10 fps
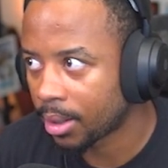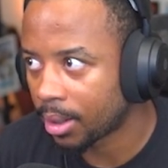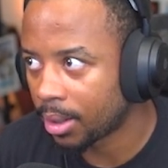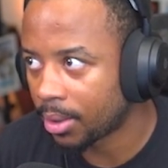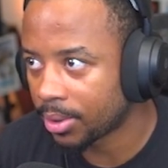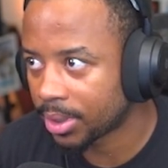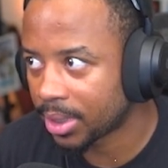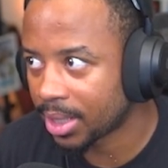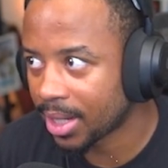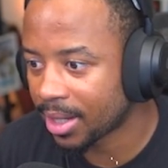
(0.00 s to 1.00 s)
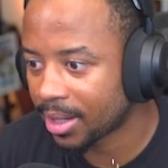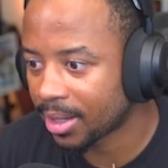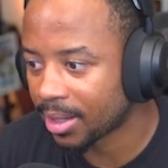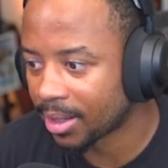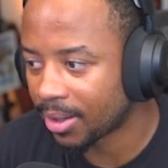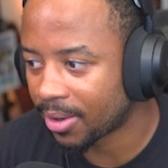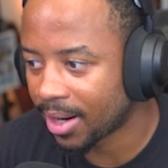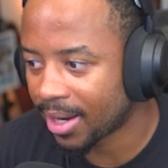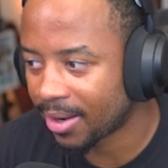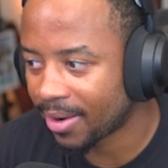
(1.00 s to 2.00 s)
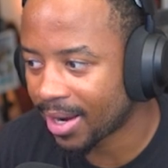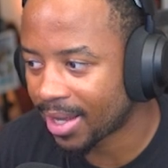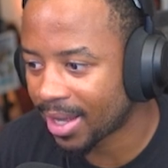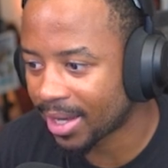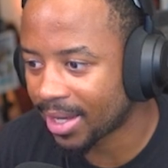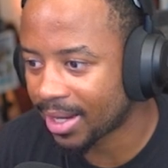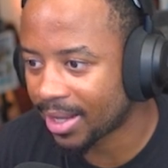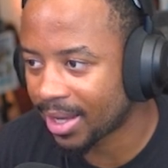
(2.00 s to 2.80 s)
Oh, sick. All right. I like it. I